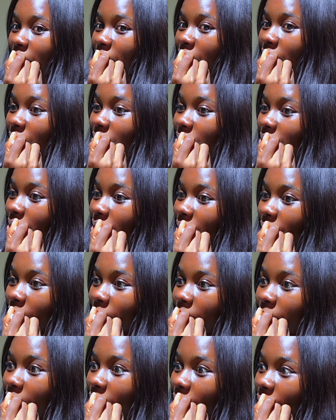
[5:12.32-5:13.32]
And I'm just
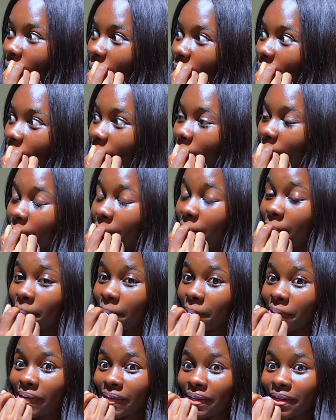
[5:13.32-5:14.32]
like,
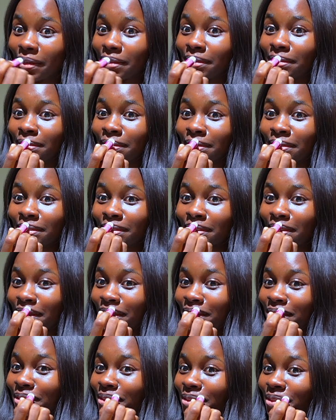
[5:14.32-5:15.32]
anyways,
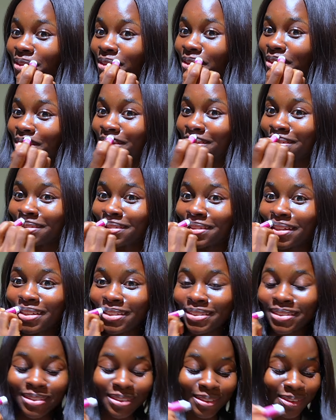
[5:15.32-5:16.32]
let's just
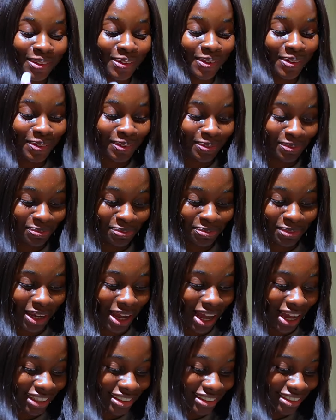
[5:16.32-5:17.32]
let's just go
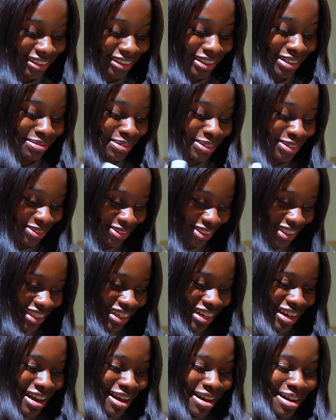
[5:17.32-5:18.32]
and see a movie
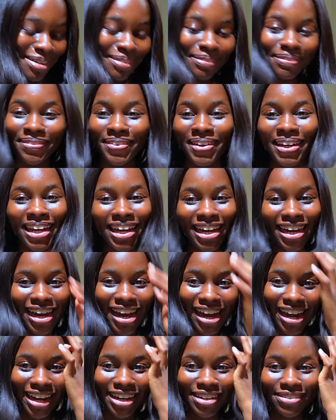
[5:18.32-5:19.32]
but yeah
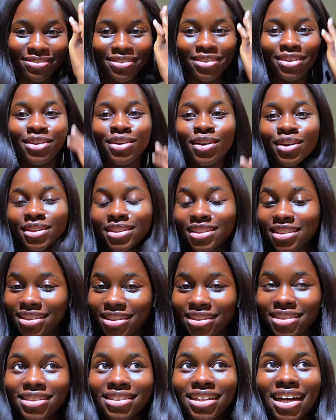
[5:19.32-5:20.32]
i have not
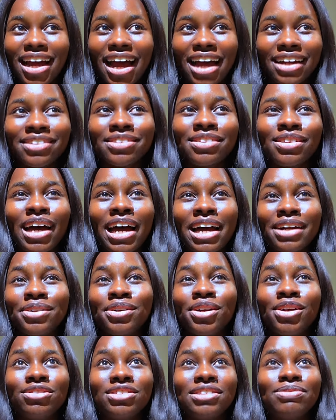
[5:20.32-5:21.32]
i don't i don't
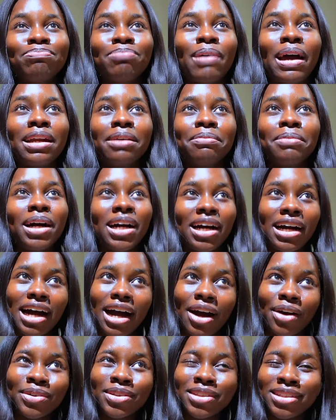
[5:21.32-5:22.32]
know if spider-man
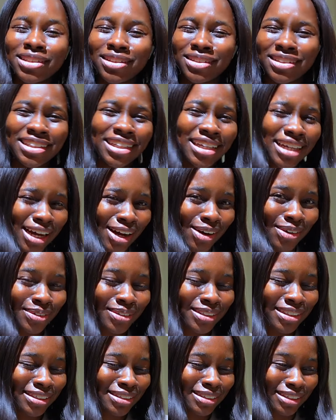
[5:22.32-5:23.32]
counts does it
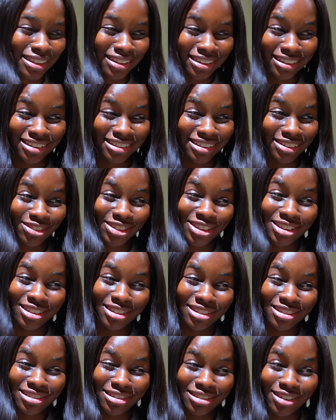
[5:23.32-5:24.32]
count because if it
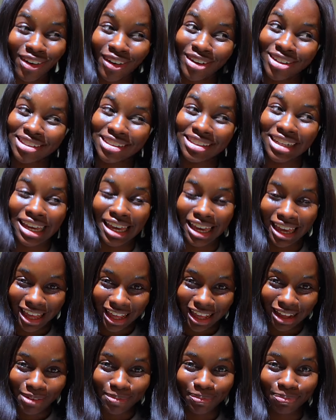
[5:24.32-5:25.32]
does
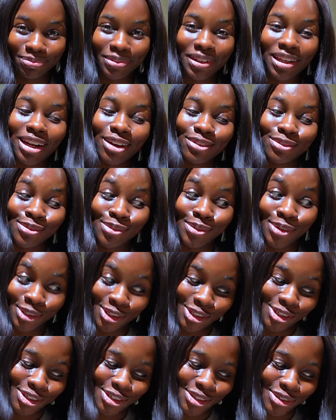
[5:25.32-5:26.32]
then i've
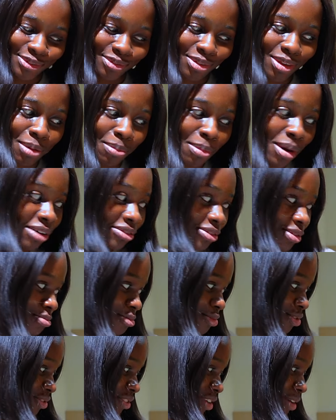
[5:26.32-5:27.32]
watched a marvel
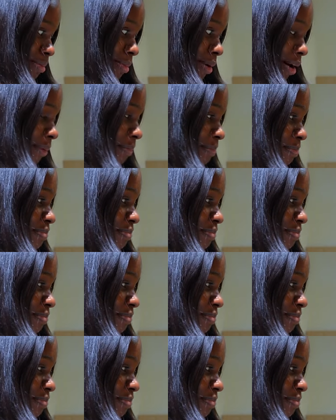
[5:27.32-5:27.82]
movie but